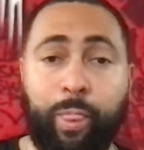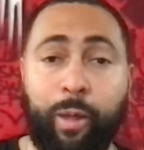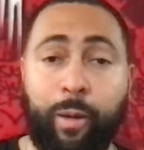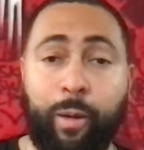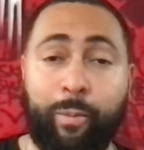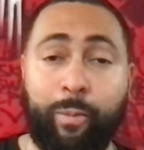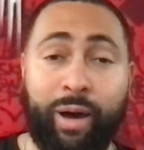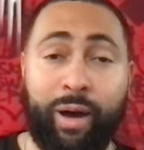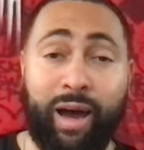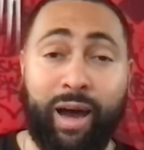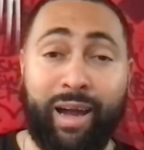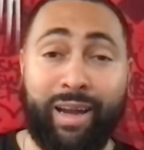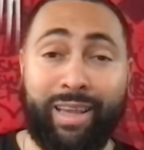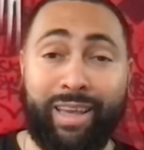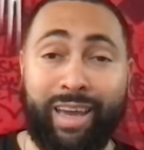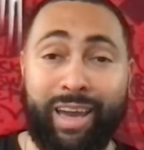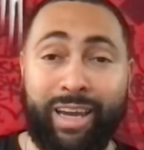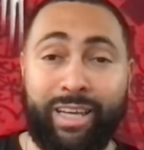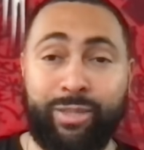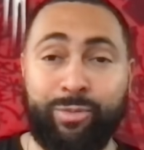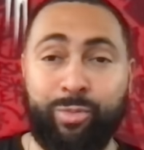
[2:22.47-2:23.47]

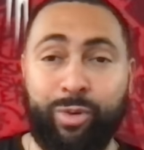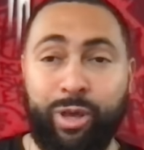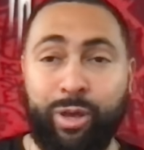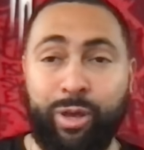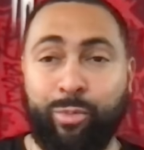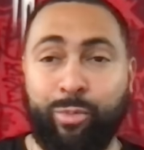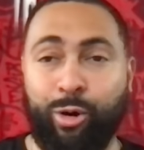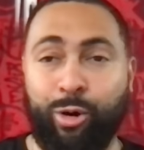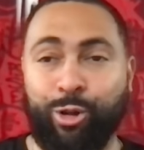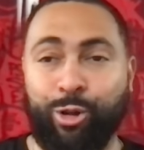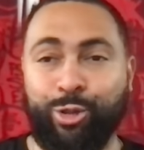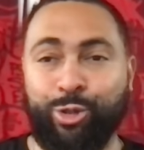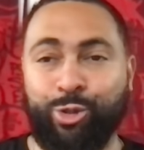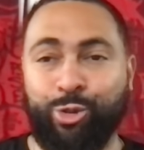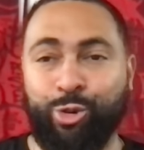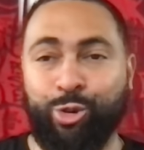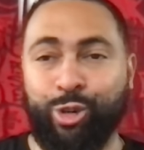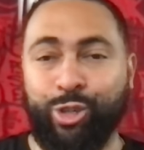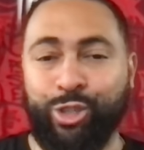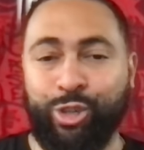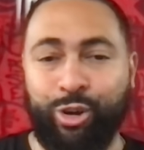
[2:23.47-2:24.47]
Podcast P, Paul
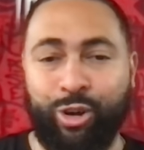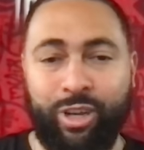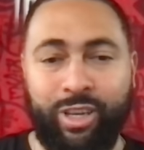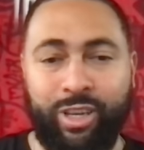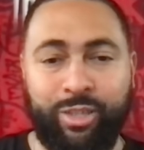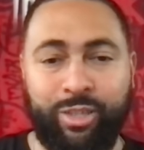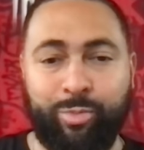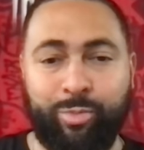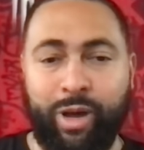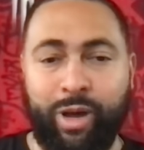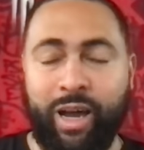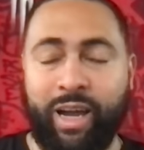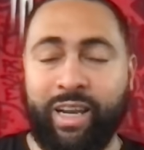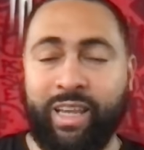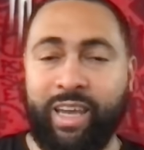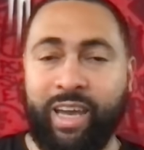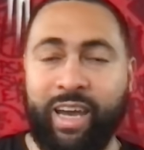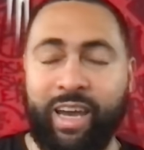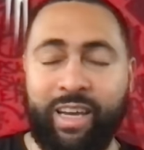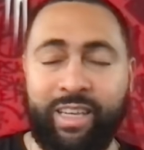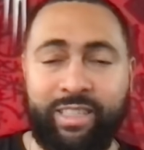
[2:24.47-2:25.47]
George on his
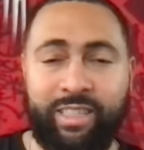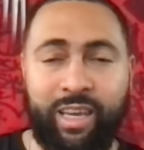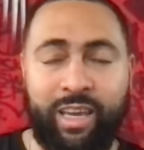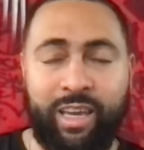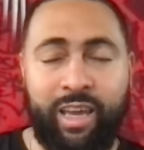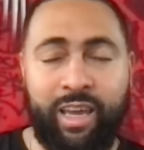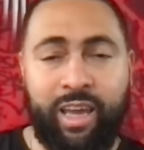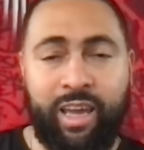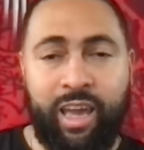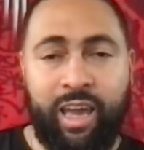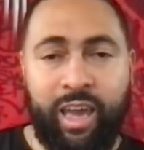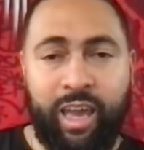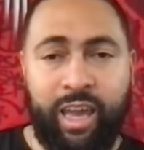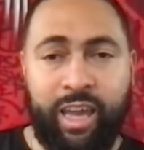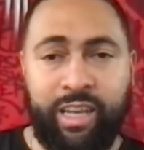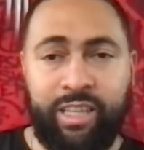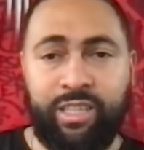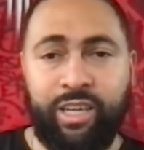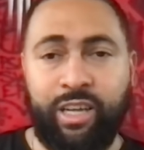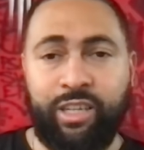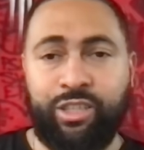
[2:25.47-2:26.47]
podcast, he
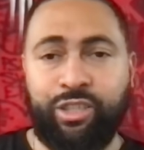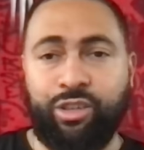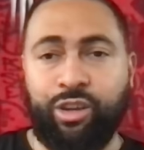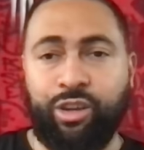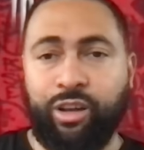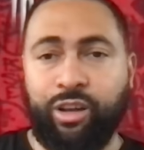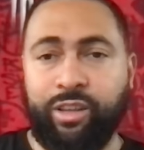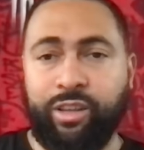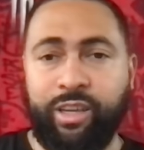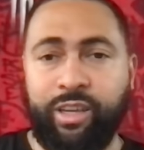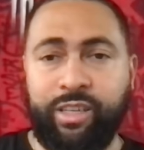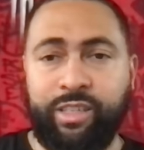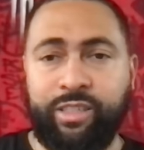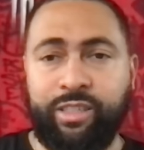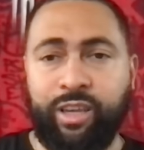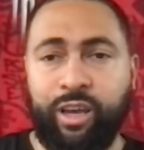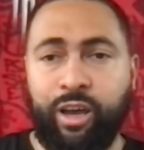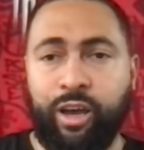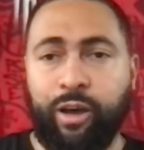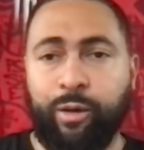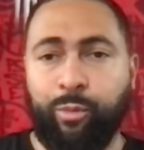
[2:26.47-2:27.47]
touched on this
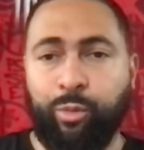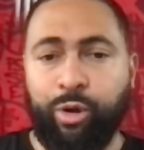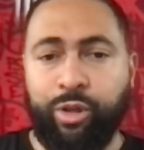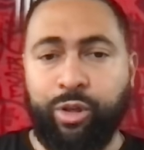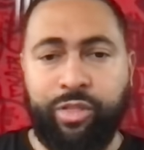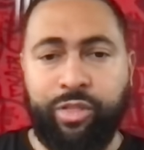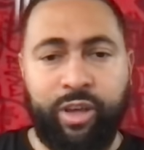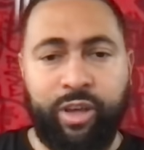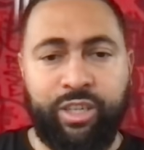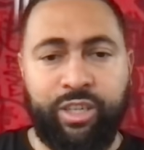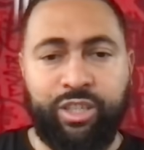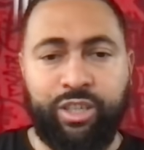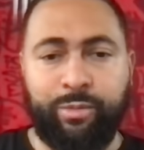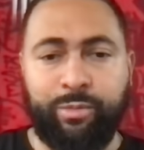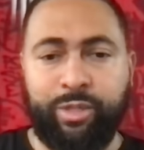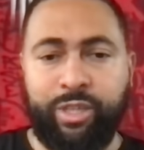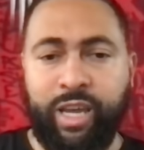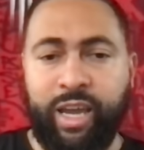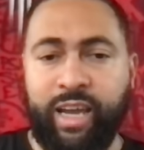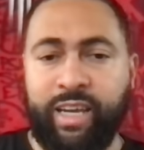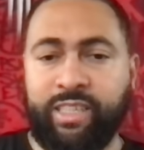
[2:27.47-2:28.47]
with Jim
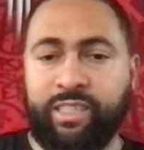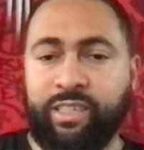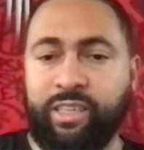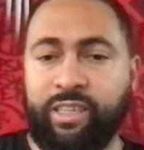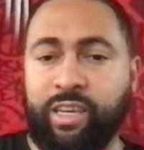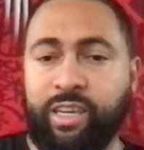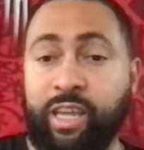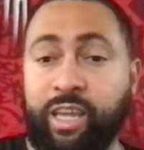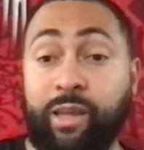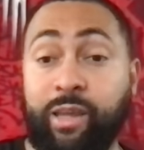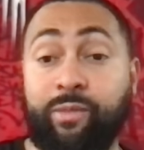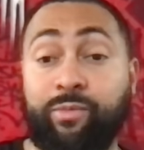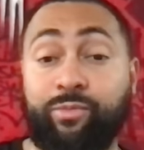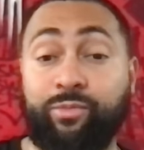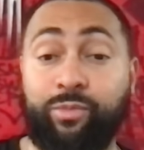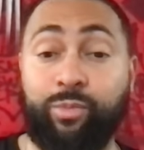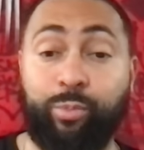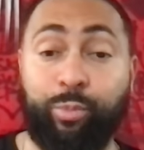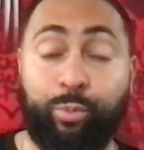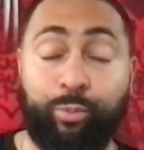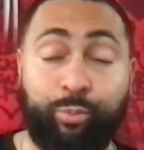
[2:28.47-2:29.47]
Jackson, and
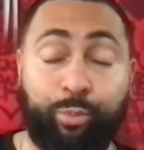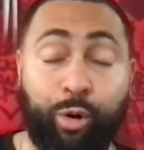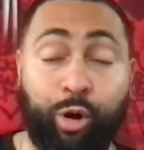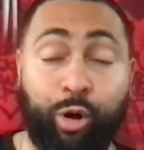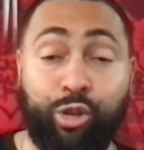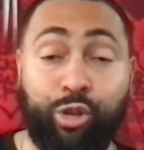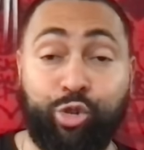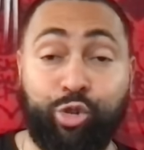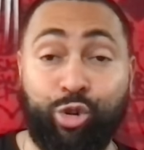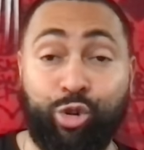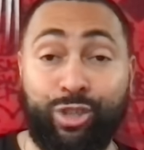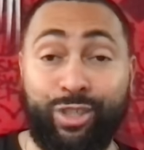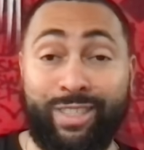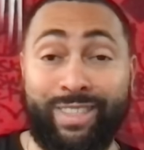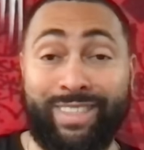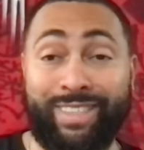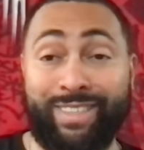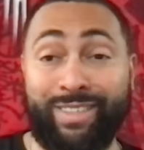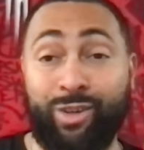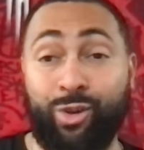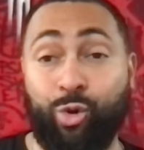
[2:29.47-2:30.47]
Paul
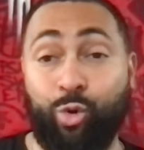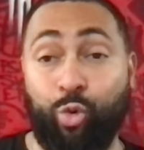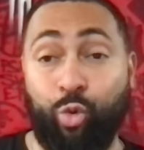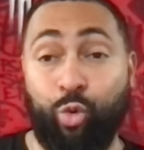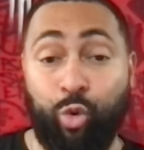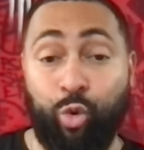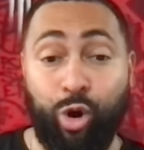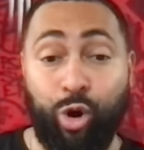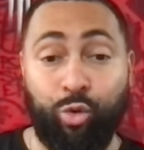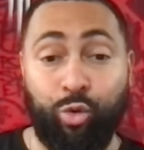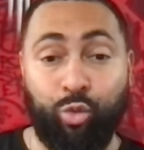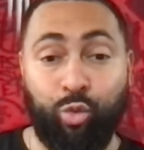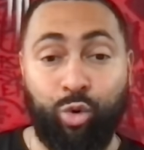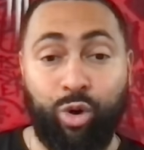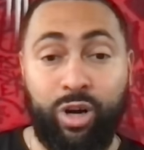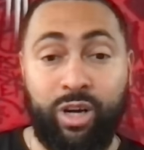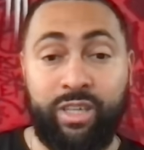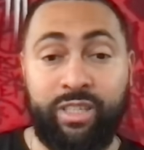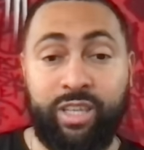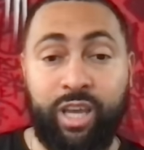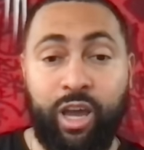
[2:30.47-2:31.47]
George's quote
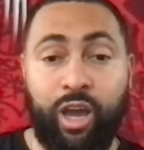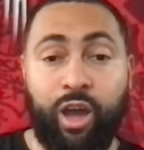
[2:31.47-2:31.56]
was,